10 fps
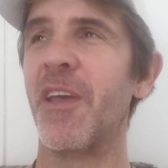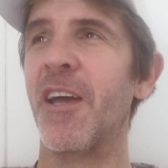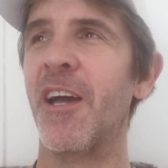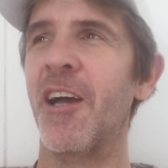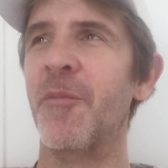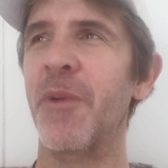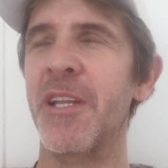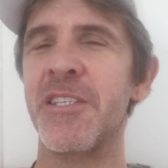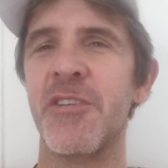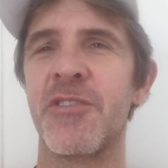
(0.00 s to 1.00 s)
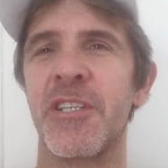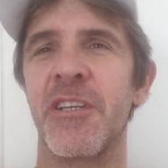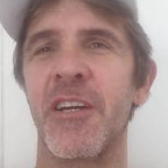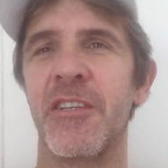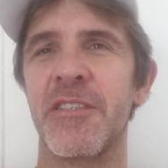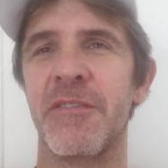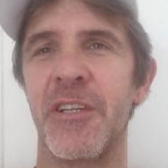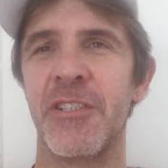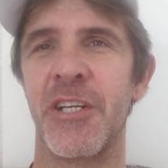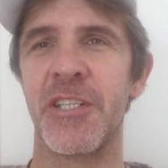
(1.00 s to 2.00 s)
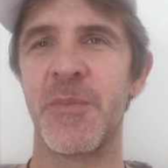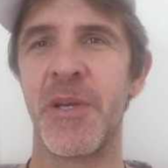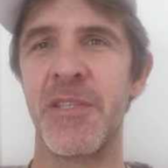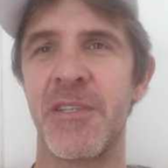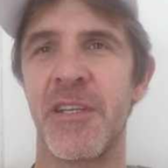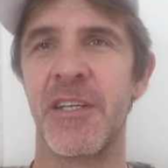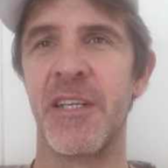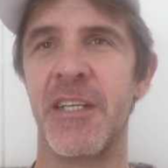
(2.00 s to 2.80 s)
It is interesting though, because I follow Joe Dispenza,